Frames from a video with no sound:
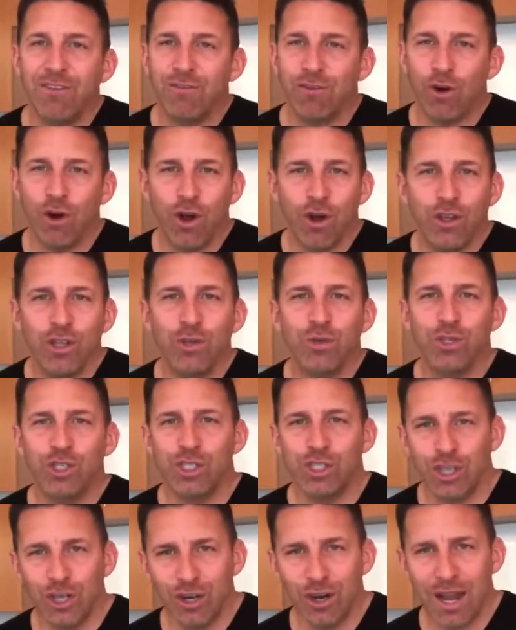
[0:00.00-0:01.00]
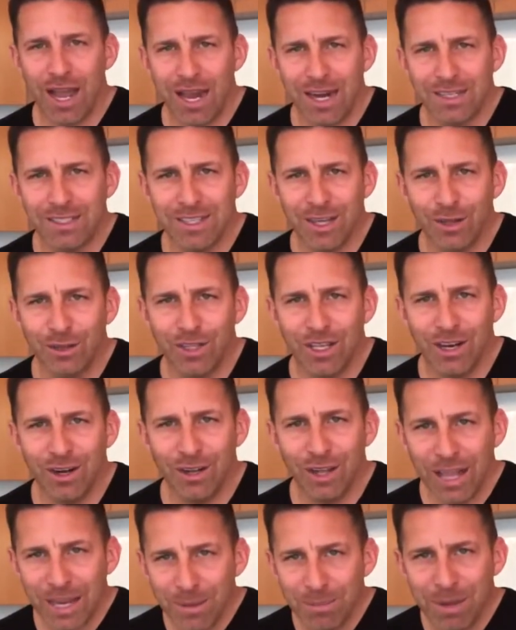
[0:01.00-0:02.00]
for all you sugar addicts out there
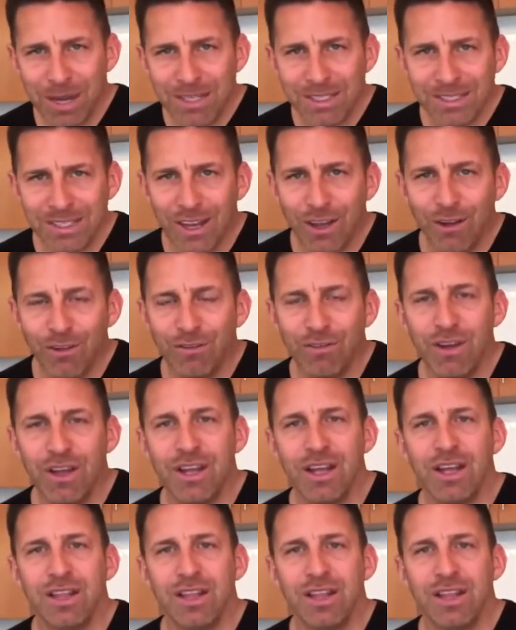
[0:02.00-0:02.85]
like myself,